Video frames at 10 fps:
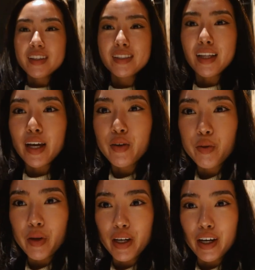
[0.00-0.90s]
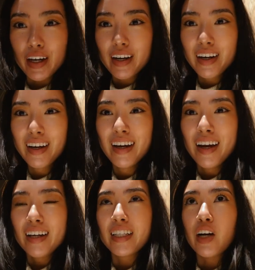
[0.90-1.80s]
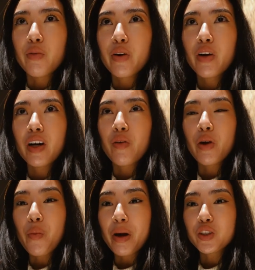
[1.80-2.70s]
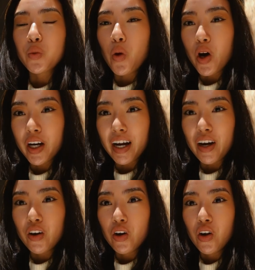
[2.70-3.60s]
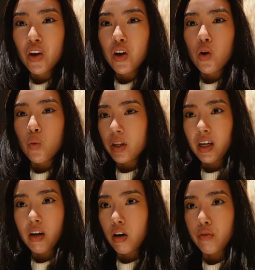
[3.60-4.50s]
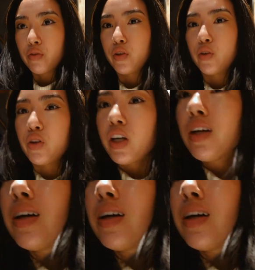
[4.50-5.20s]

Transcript: this light with my head. Yeah, we were about to walk out without our food,